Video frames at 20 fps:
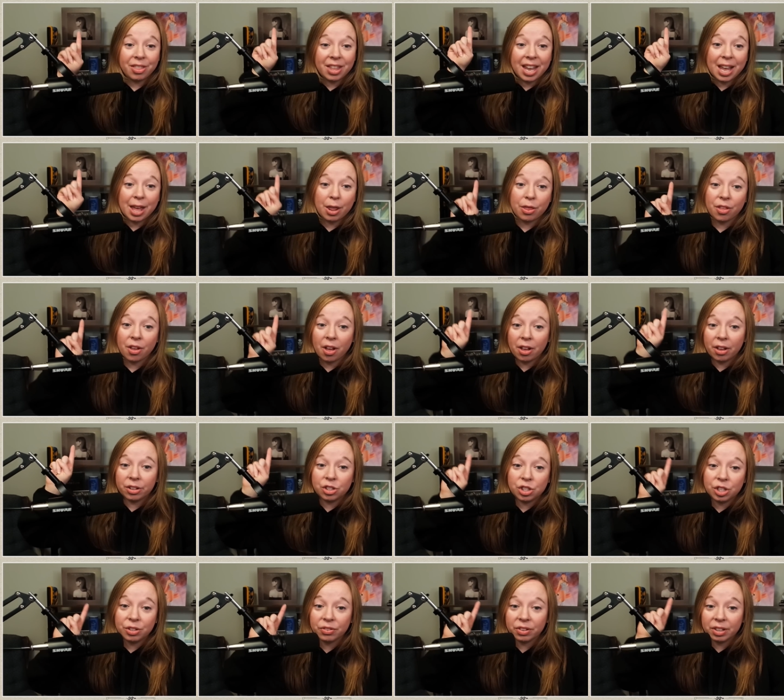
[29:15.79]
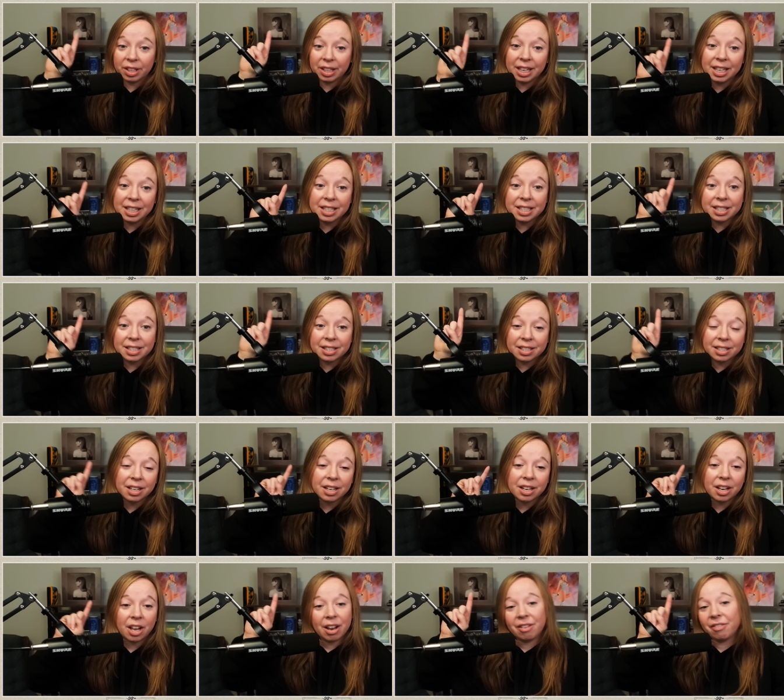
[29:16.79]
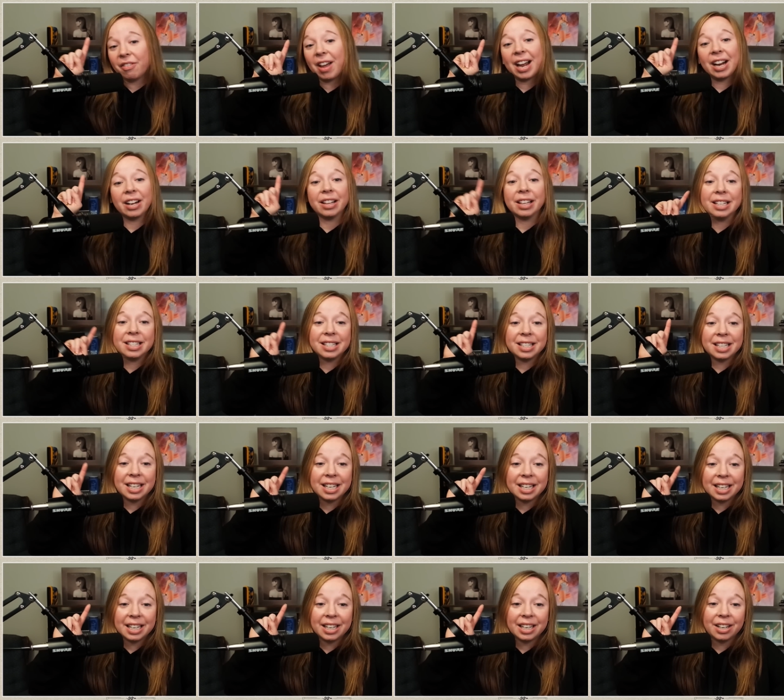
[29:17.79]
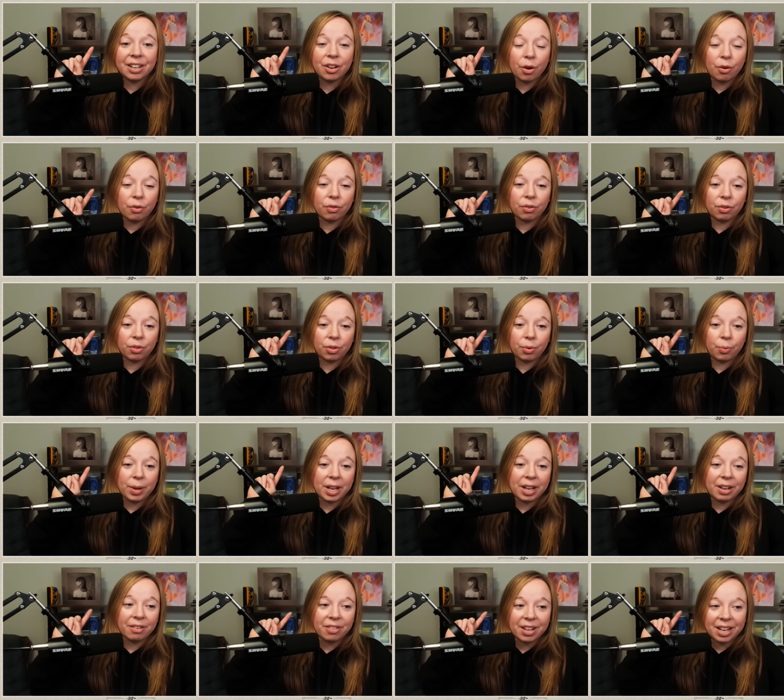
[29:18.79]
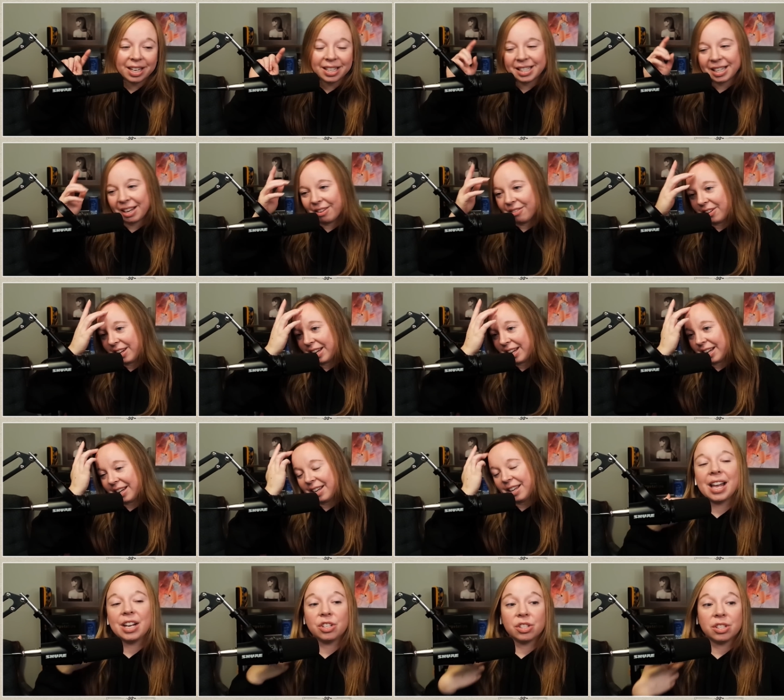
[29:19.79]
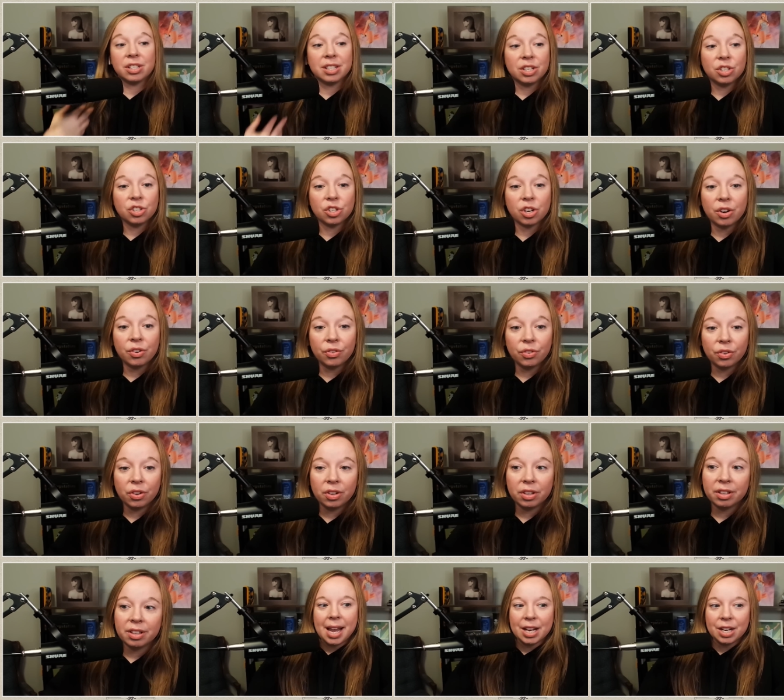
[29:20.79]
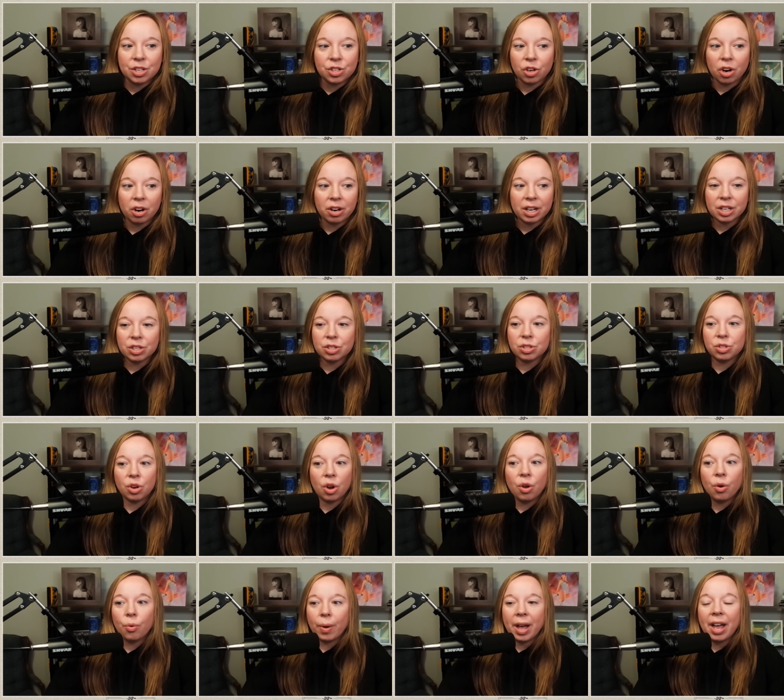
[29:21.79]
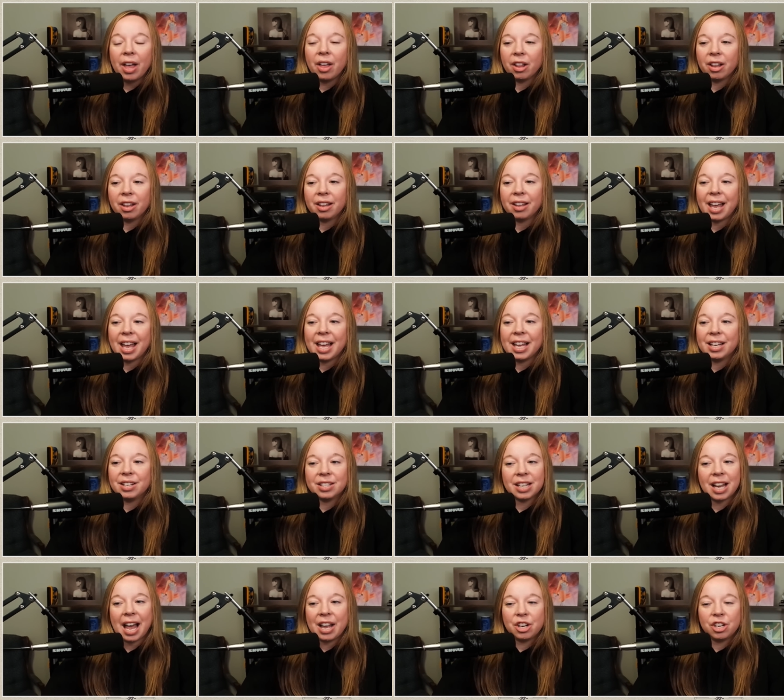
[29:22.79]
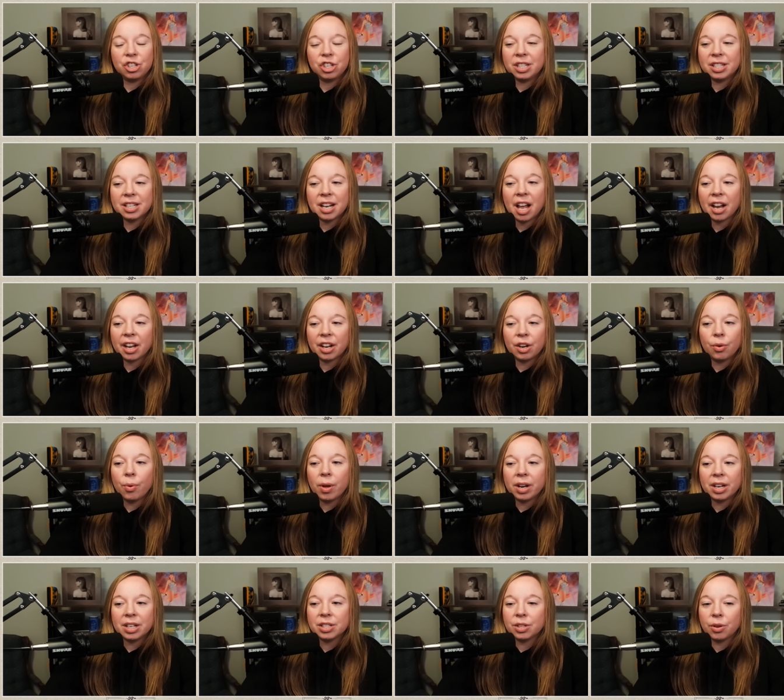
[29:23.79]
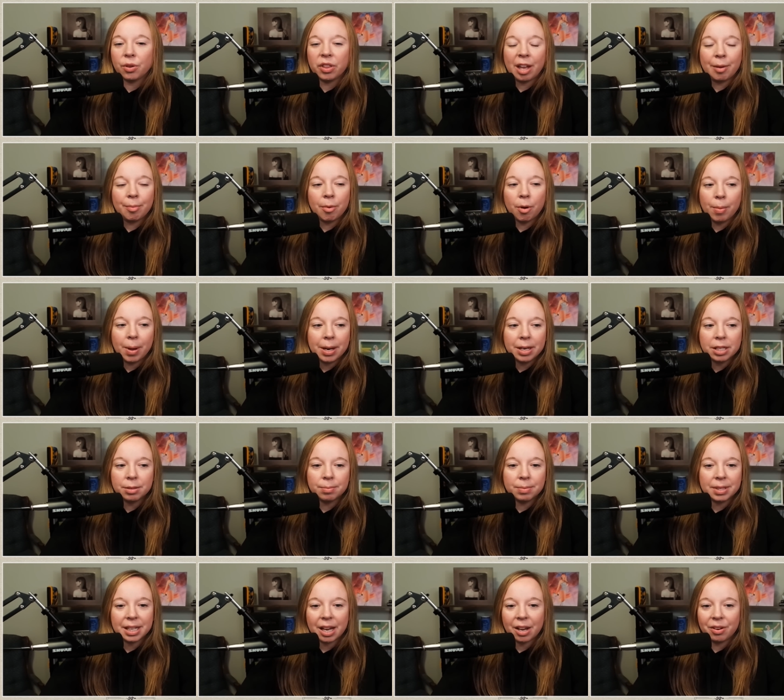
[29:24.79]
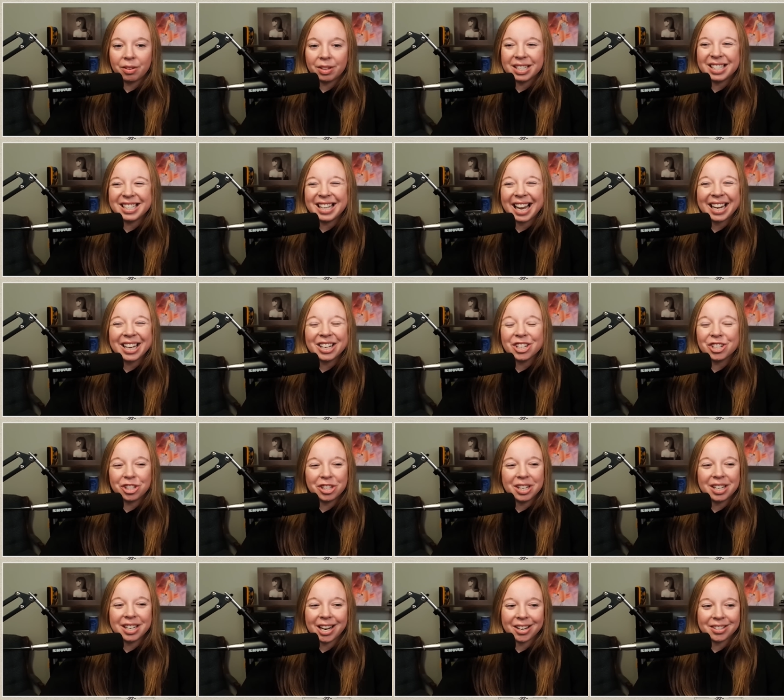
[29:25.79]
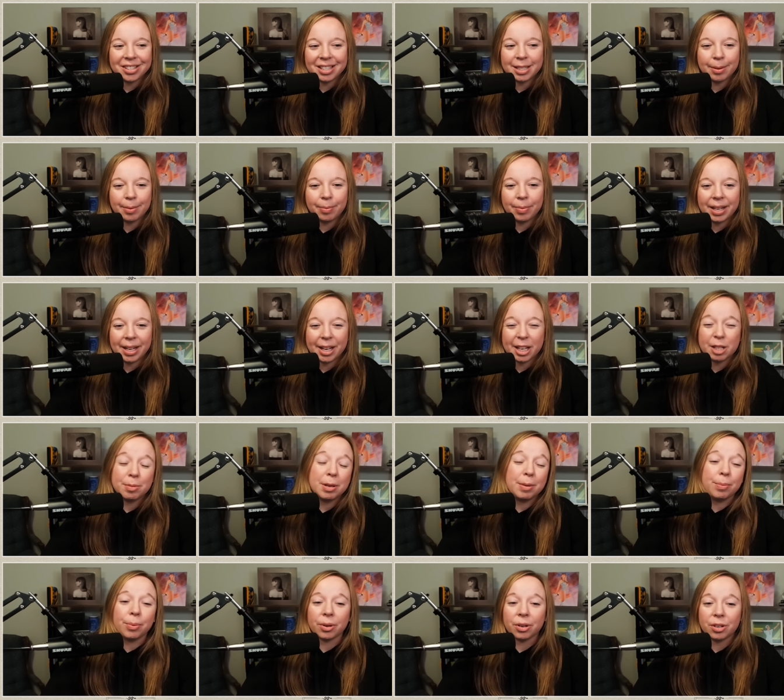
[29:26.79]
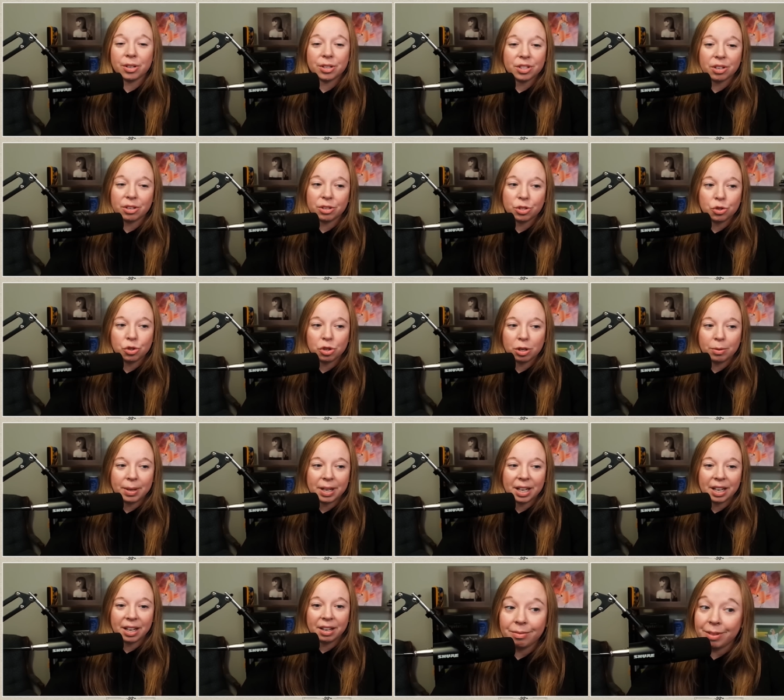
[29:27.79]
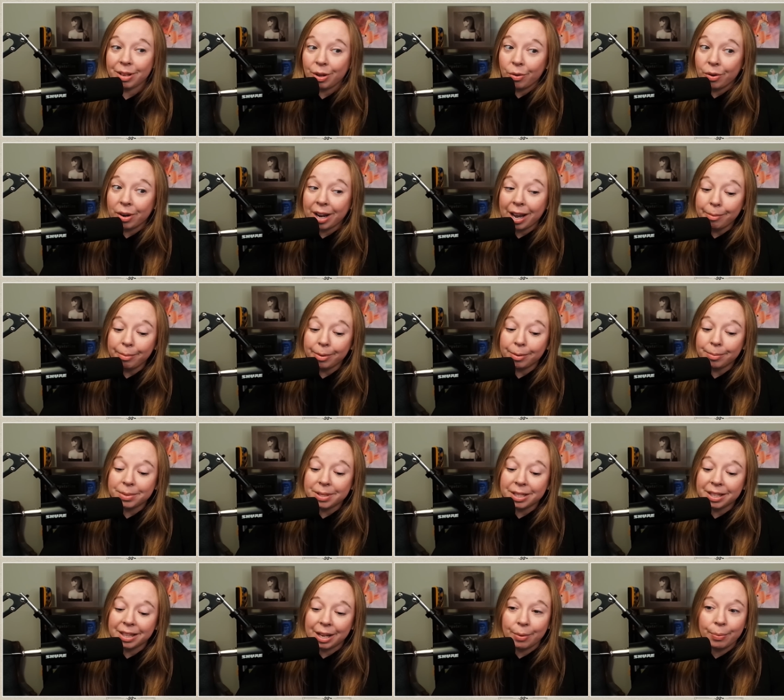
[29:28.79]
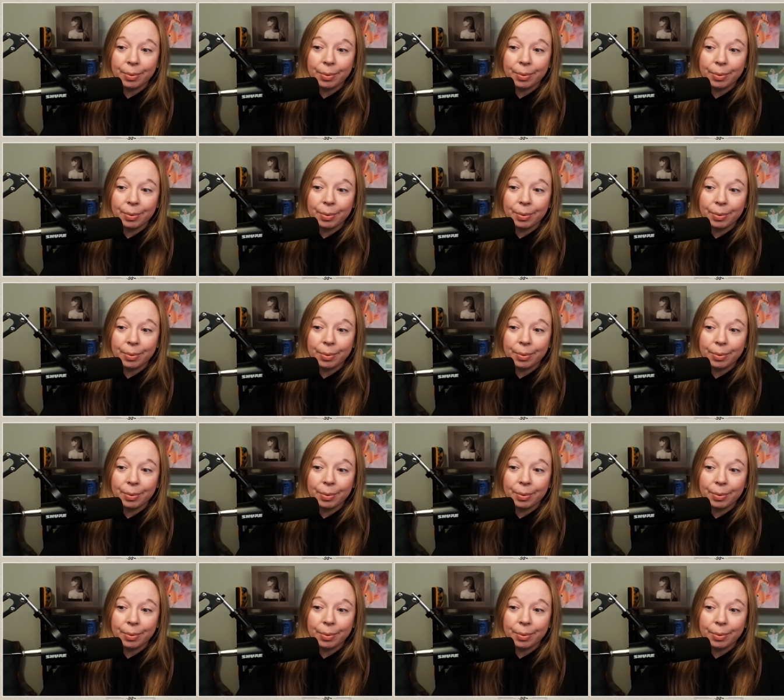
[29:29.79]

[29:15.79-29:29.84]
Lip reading: the anthology release on vinyl and CD over the week of Thanksgiving, and just in general, it's charting so well. And she's not going to want to slow that momentum down. The second she announces something else, people are going to start streaming the old albums. They